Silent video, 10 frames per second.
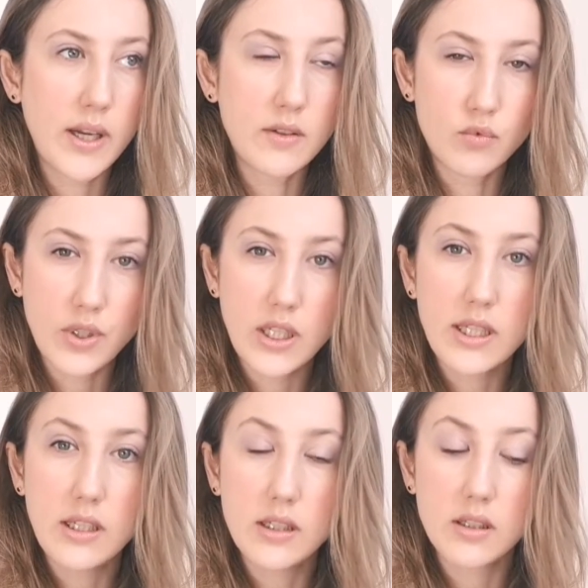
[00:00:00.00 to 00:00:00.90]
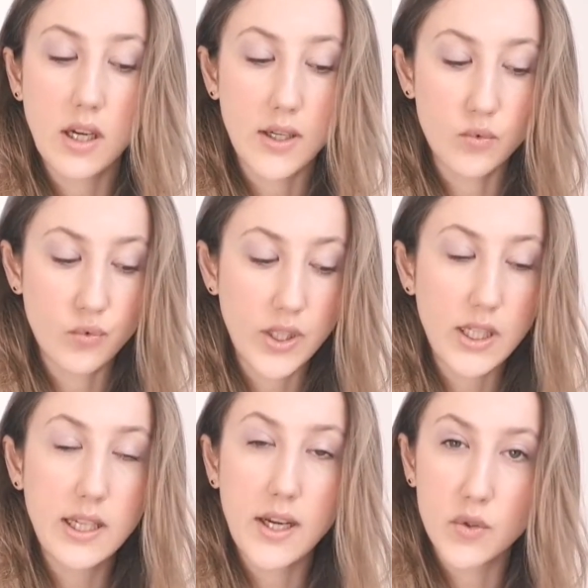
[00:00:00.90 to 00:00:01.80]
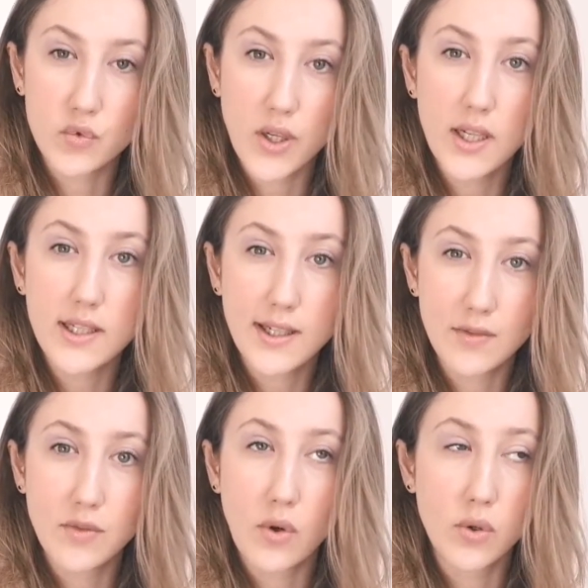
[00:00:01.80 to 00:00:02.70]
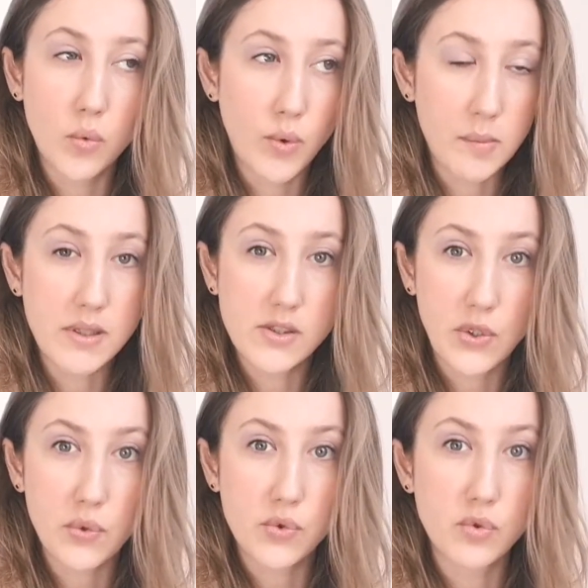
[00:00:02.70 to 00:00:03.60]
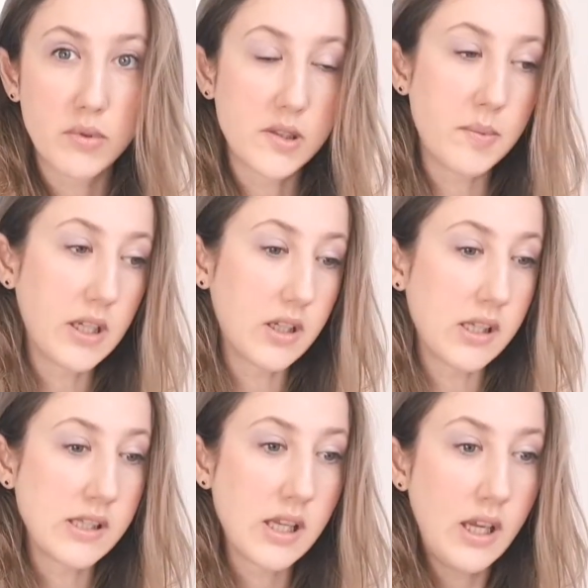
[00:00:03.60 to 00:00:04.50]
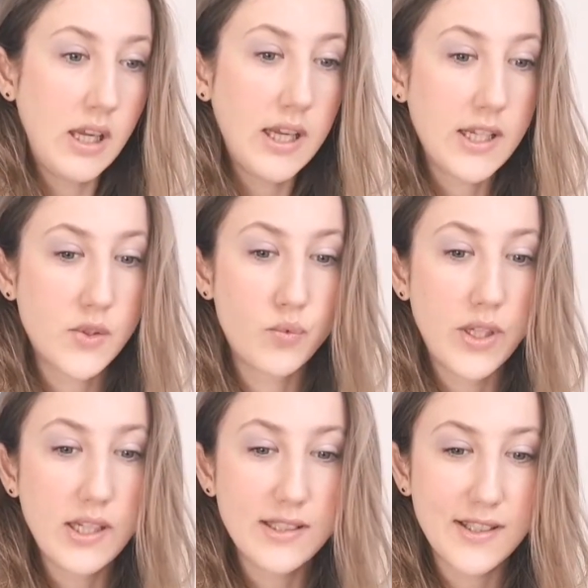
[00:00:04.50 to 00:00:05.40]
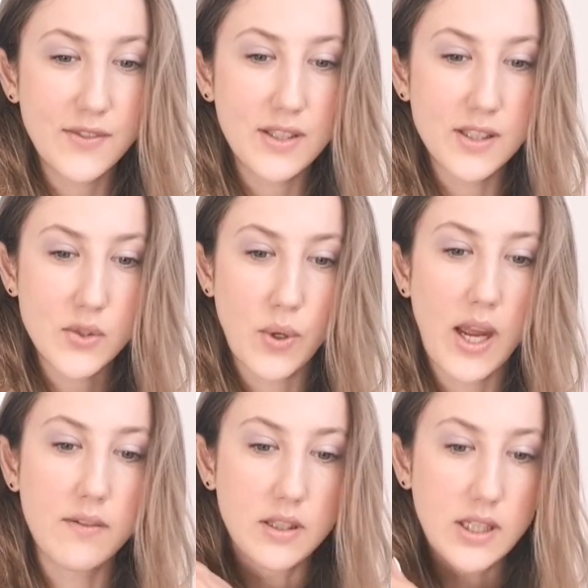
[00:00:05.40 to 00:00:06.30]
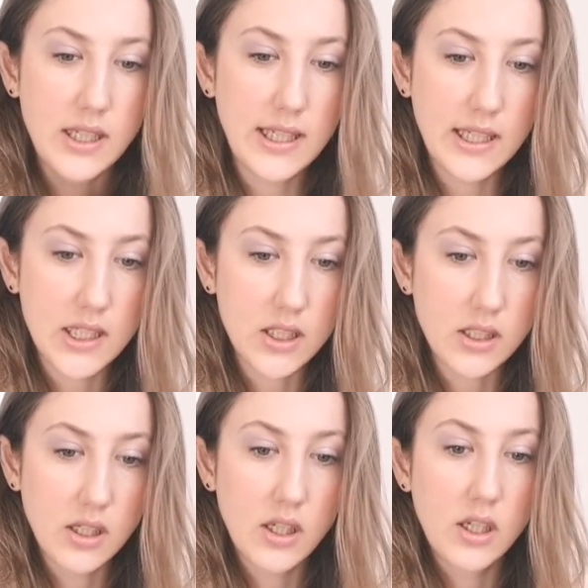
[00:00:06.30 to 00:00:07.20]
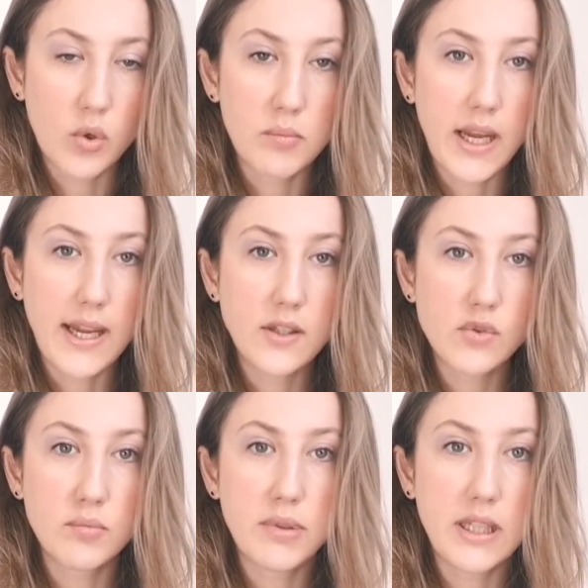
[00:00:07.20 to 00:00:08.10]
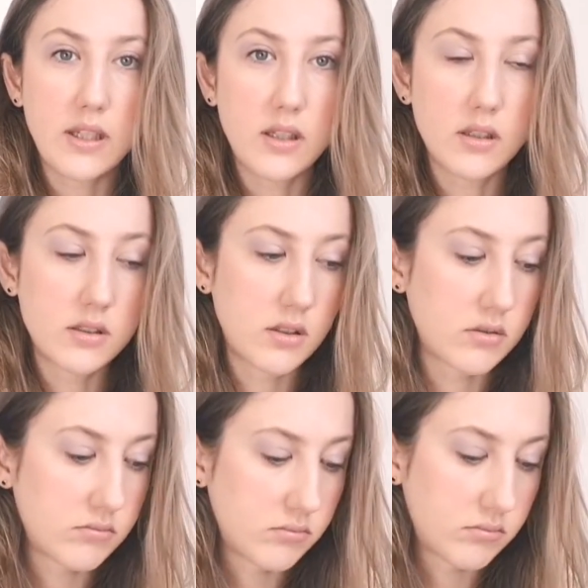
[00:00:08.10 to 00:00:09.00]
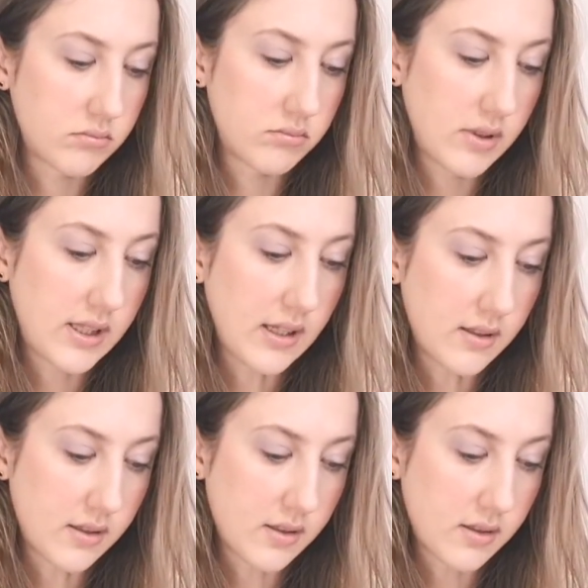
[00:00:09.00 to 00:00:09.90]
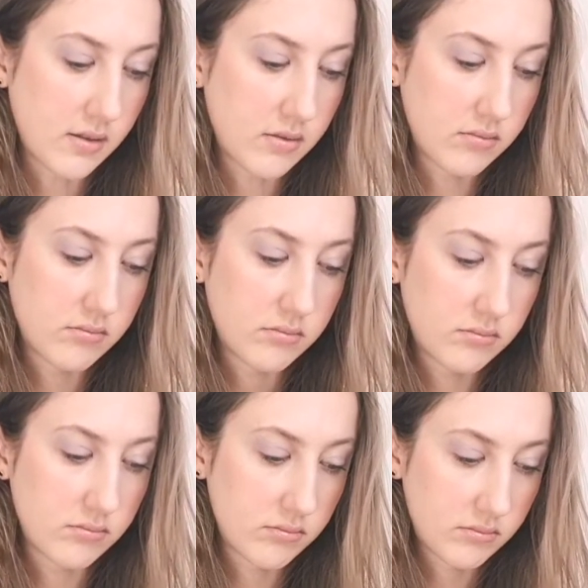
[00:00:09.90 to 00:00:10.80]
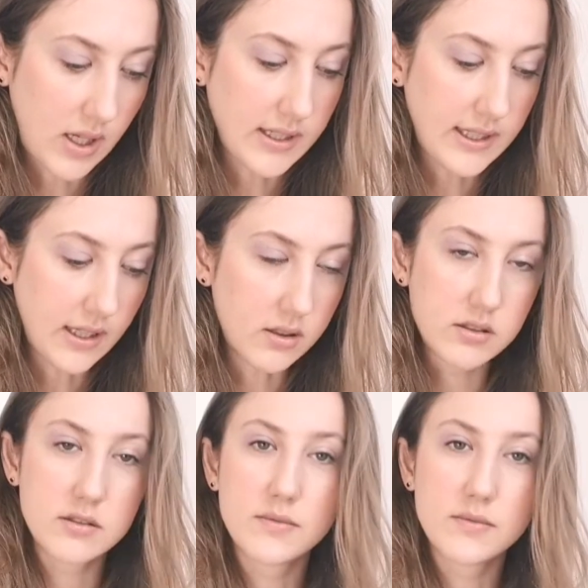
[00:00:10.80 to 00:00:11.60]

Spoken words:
why I rarely can follow women's YouTubers, because it's really difficult to have a clear from A to B sentence idea.